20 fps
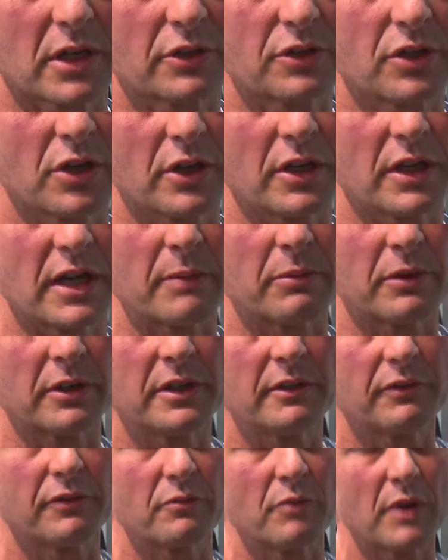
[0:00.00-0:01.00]
I'll show you a couple of
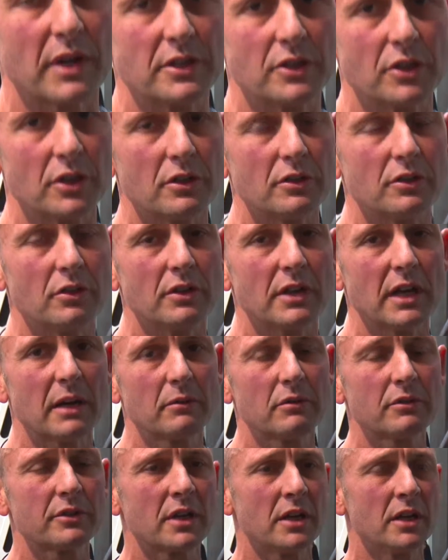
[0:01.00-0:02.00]
different ways you can do
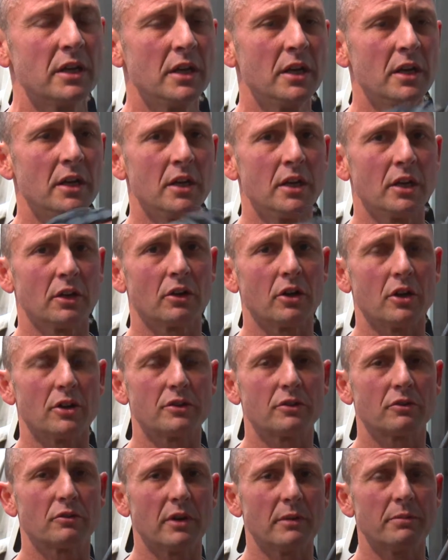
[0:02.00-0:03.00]
doubles.
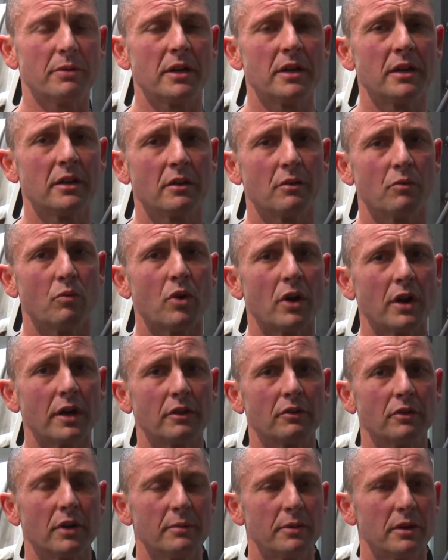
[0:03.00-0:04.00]
Close grip,
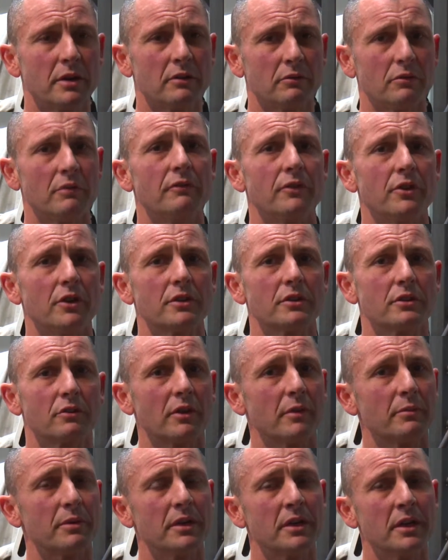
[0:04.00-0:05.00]
wide grip, reverse
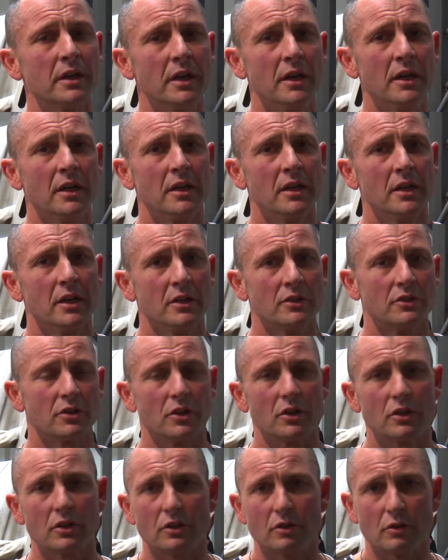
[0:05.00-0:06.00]
grip. So
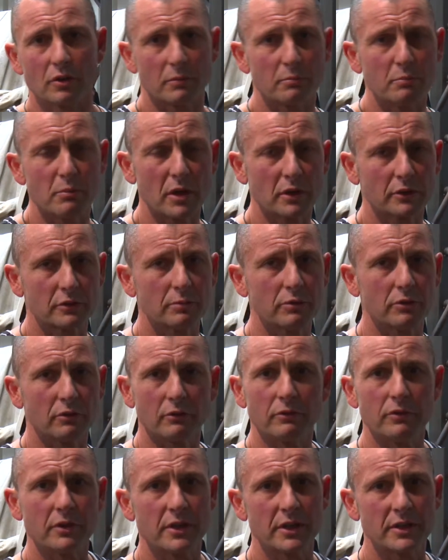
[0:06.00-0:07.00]
you could do
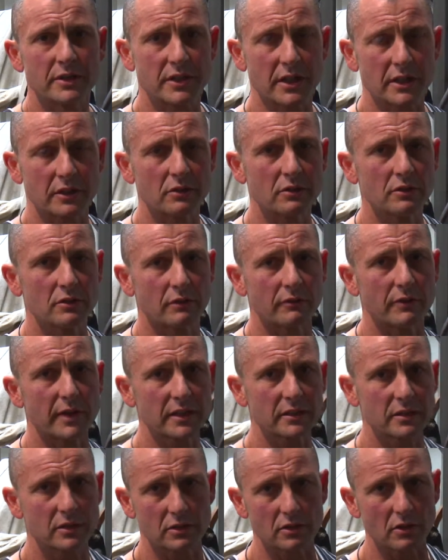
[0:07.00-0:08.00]
multiple sections of
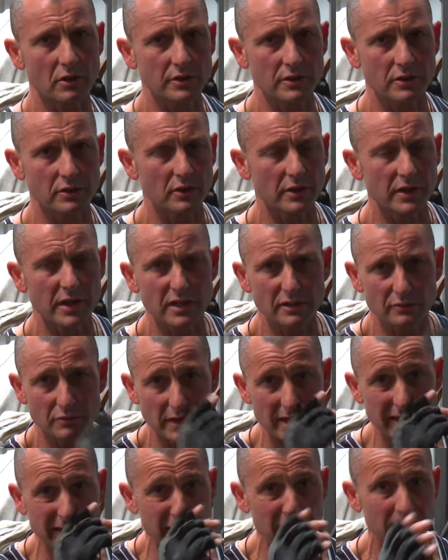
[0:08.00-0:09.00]
exercises on these
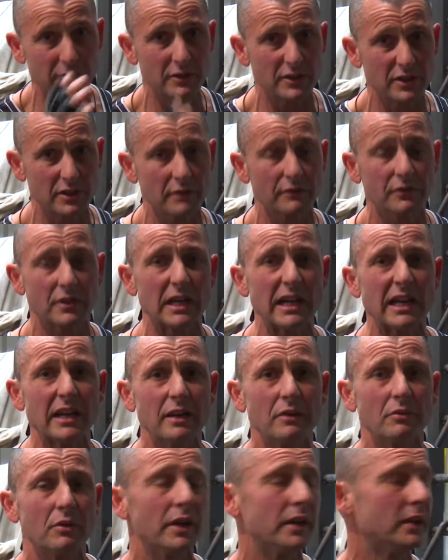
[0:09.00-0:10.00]
without even shifting
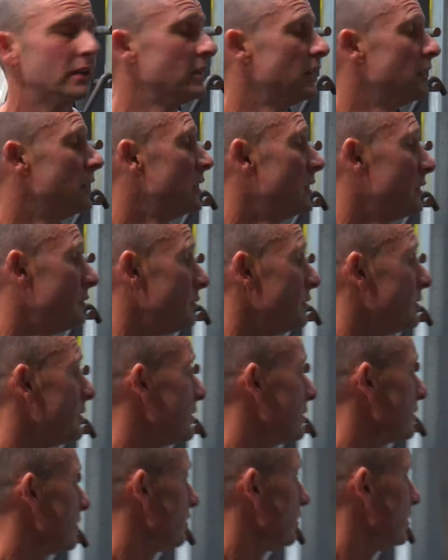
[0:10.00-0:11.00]
anywhere, which
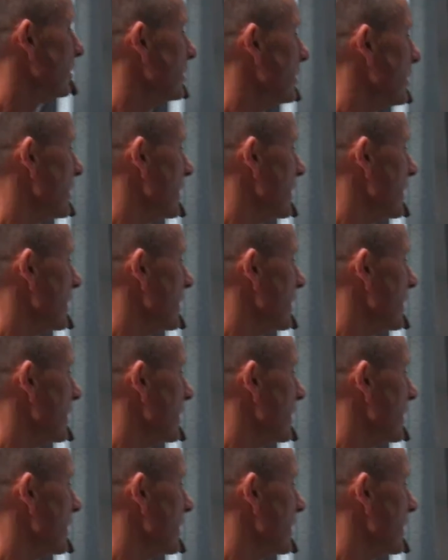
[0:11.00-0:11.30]
is good.